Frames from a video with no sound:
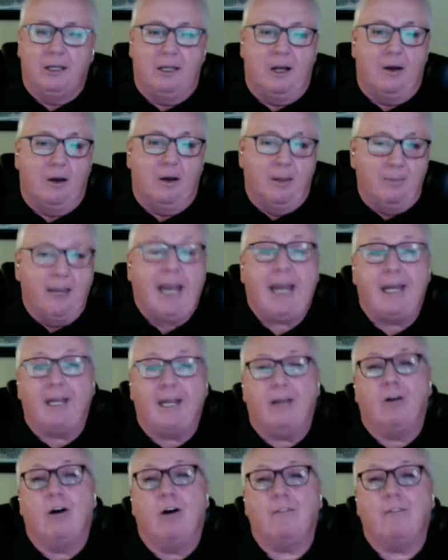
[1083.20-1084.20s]
I'm
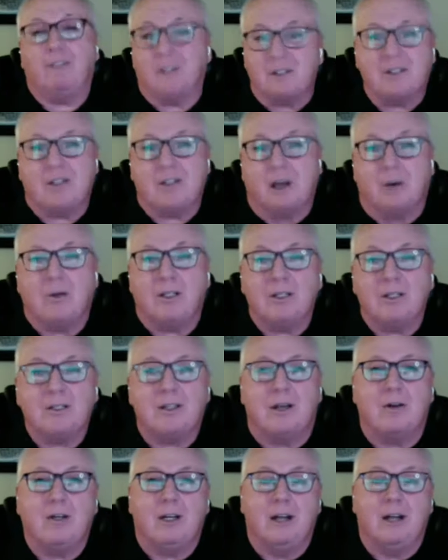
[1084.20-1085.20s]
handing off to
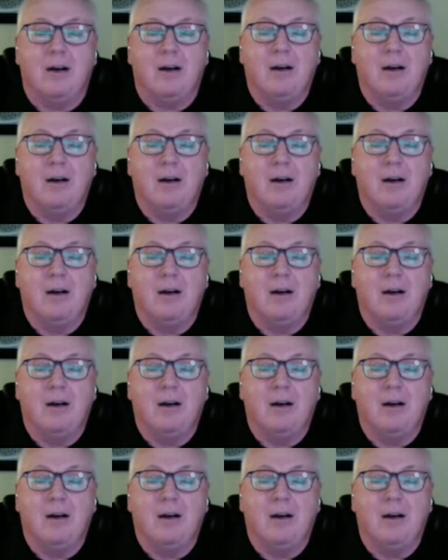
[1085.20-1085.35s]
so-and-so,